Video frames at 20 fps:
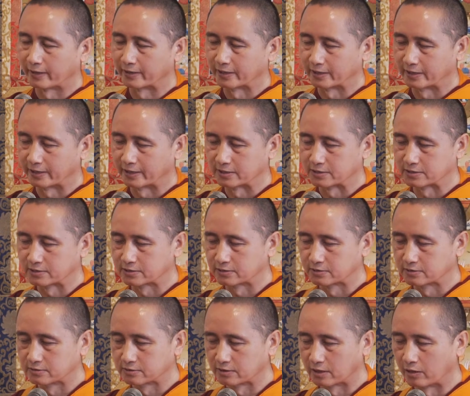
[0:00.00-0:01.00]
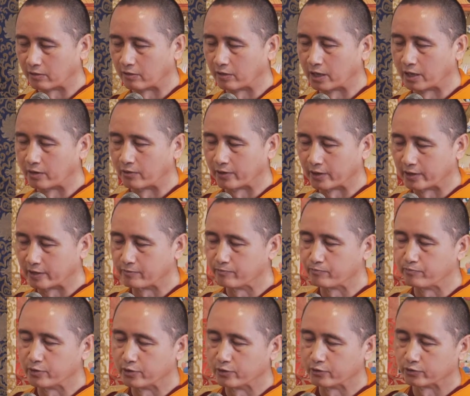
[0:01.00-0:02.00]
aggregates, or our
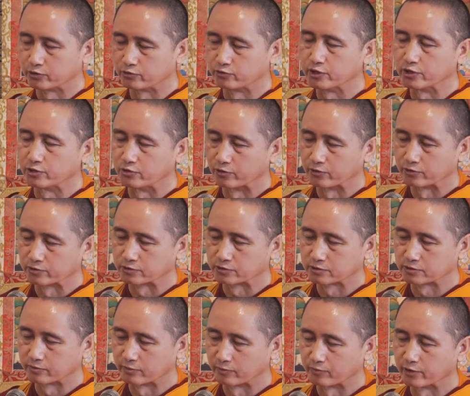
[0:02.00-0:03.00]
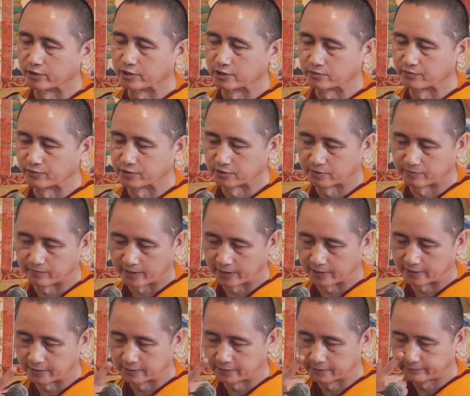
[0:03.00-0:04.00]
impure three doors, body, speech, and
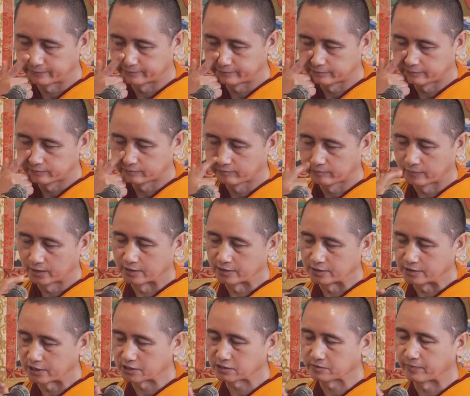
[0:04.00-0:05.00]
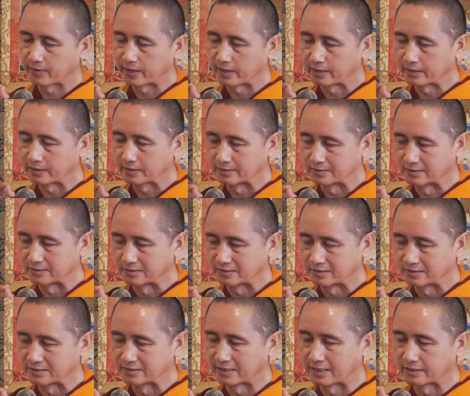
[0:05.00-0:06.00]
mind. Just by
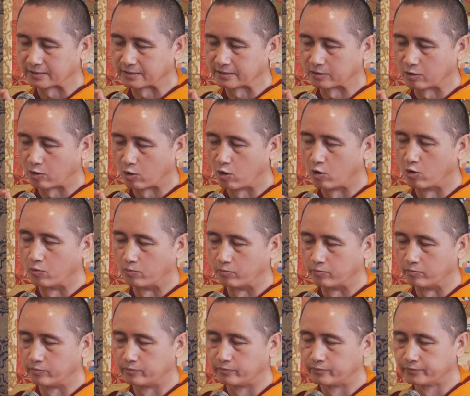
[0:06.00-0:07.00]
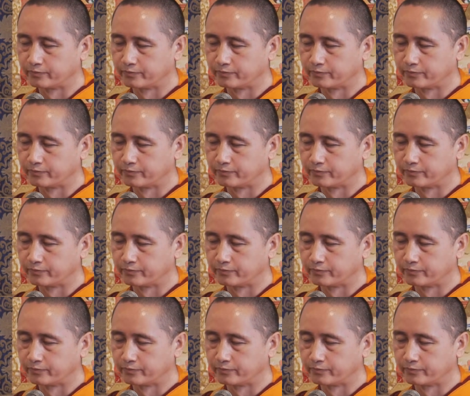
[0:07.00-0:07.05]
reciting Om,